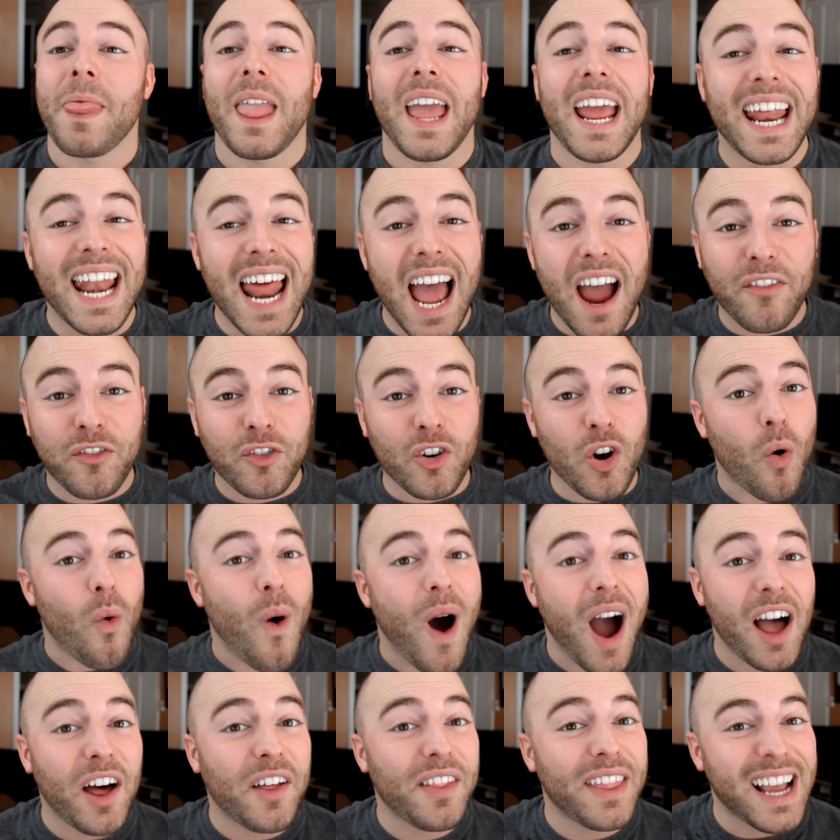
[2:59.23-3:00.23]
and after a
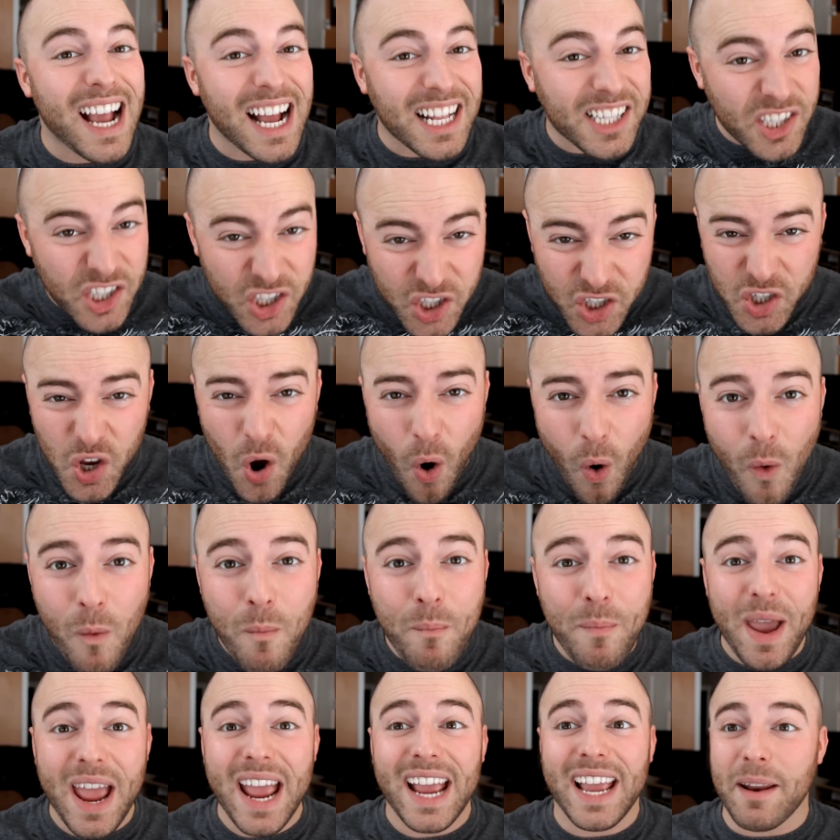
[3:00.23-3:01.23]
while they got so
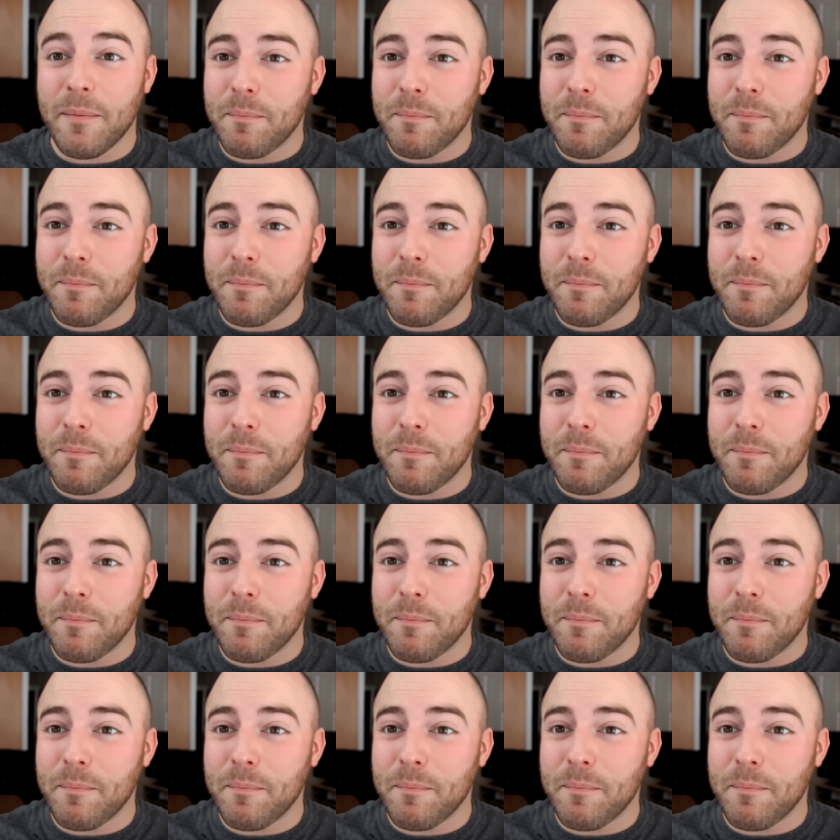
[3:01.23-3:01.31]
big